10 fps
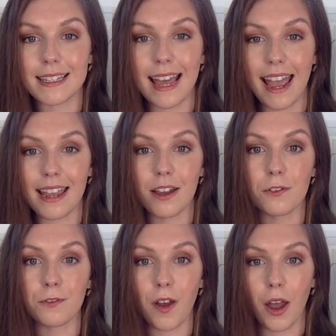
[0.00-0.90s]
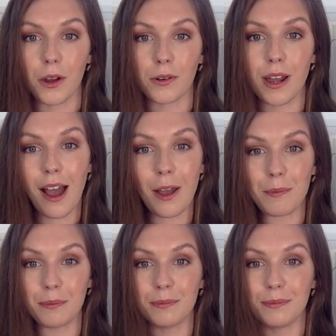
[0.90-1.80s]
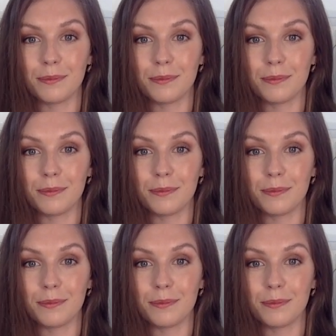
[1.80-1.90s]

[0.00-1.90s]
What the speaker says: to say phone home.